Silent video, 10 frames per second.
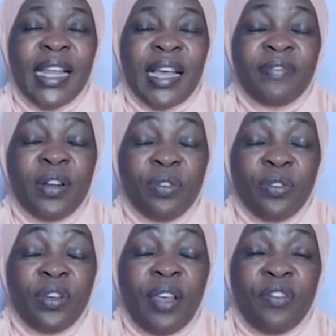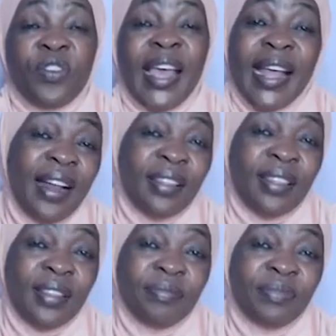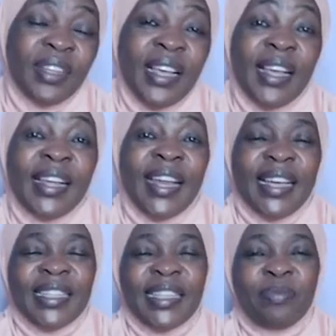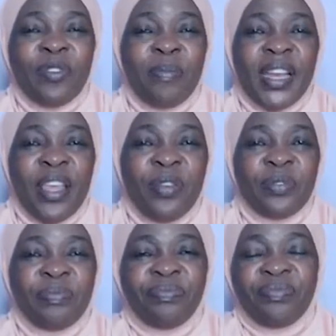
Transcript: take very good care of your health, take a step to a better you.